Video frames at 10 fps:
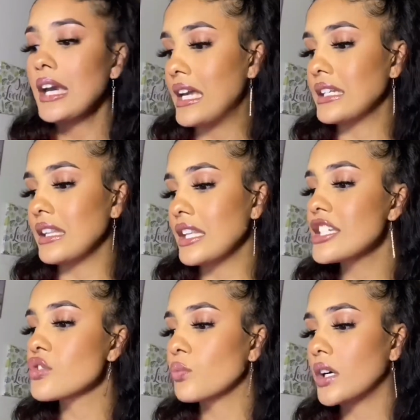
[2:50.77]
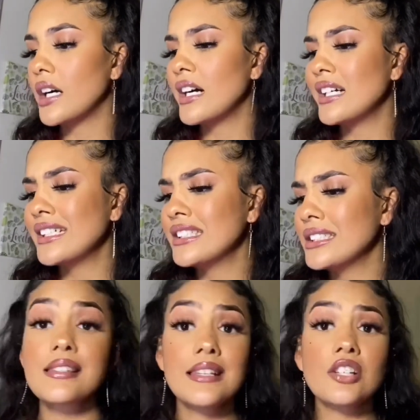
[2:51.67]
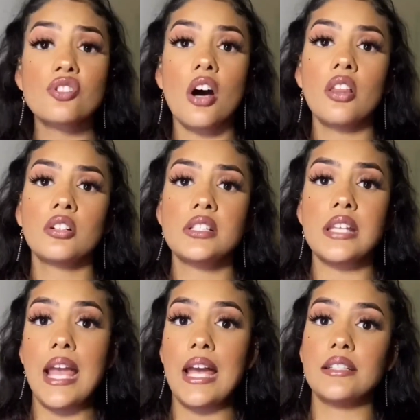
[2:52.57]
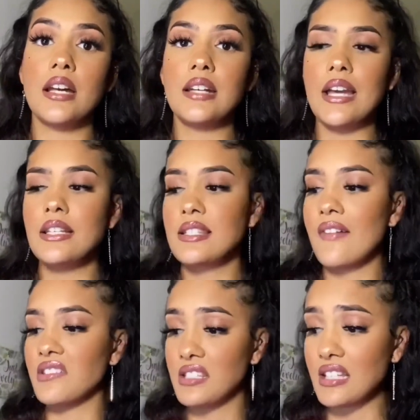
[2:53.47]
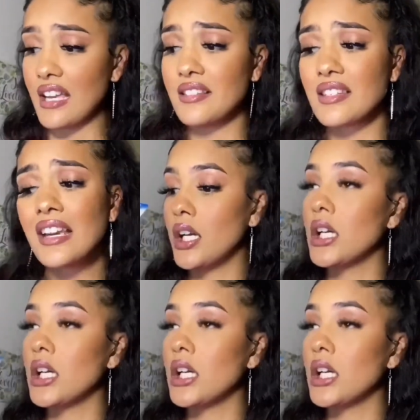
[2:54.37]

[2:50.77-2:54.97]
and this was six dollars and 97 cents